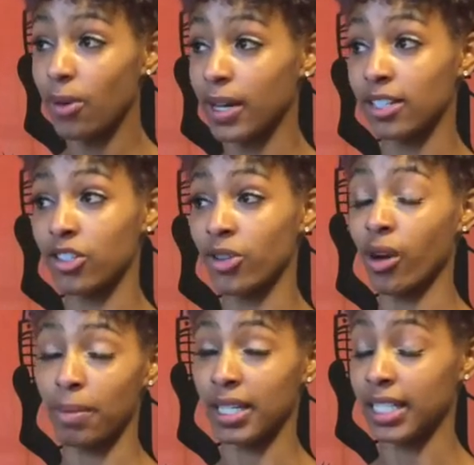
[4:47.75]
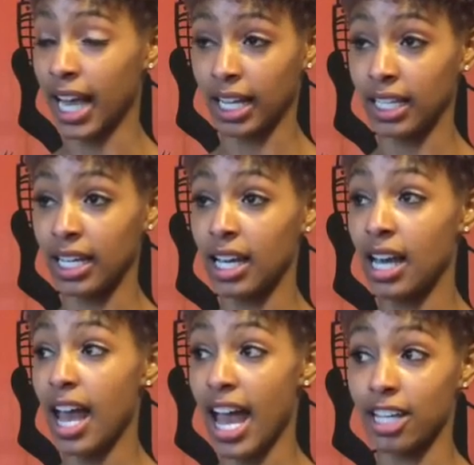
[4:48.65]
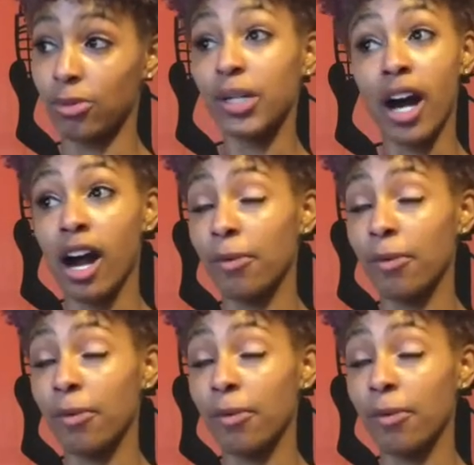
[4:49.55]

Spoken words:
We can show up exactly as we are.